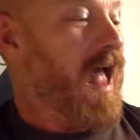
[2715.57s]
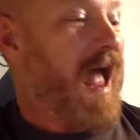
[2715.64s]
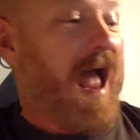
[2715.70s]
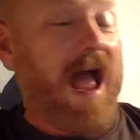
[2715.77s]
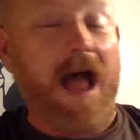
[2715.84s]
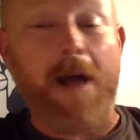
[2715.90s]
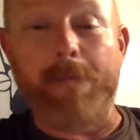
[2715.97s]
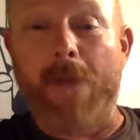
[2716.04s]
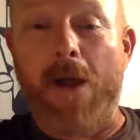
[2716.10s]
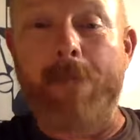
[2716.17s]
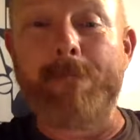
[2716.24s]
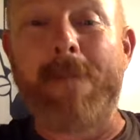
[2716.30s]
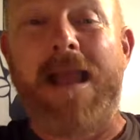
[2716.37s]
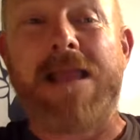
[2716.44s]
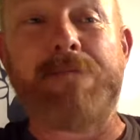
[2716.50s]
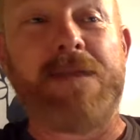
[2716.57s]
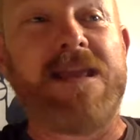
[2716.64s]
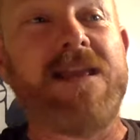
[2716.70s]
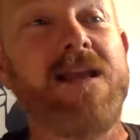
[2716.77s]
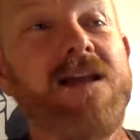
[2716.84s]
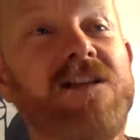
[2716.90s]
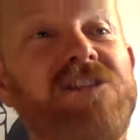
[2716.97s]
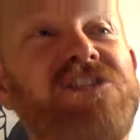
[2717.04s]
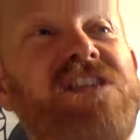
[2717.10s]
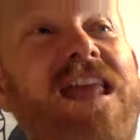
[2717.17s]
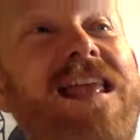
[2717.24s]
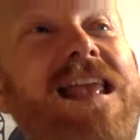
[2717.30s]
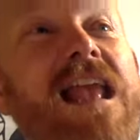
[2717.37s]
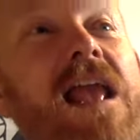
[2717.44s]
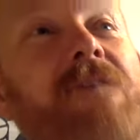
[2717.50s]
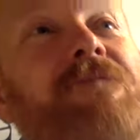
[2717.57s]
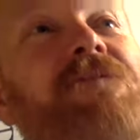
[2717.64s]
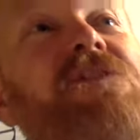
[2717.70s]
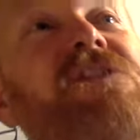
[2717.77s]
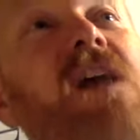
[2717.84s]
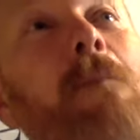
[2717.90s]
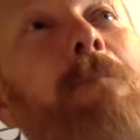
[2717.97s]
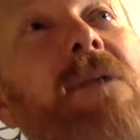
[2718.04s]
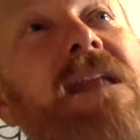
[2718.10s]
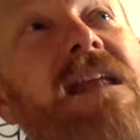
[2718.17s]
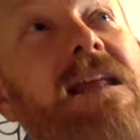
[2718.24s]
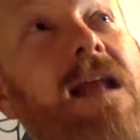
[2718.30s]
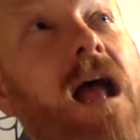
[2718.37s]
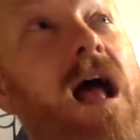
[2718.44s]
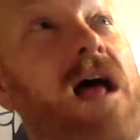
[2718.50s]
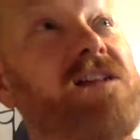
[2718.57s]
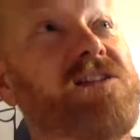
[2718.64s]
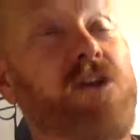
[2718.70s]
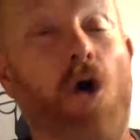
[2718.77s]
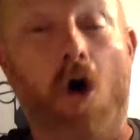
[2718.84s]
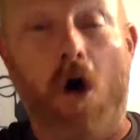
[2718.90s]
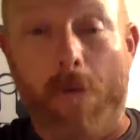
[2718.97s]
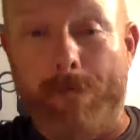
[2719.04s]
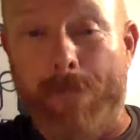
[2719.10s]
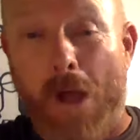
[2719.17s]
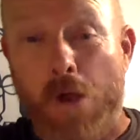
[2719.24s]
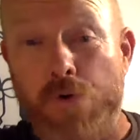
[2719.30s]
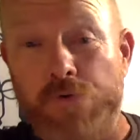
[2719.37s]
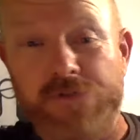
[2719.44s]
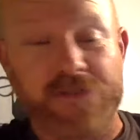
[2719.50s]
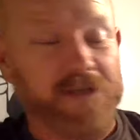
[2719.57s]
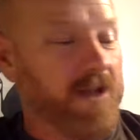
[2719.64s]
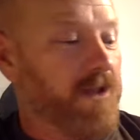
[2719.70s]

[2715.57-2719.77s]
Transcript: and maybe see if somebody has got a boat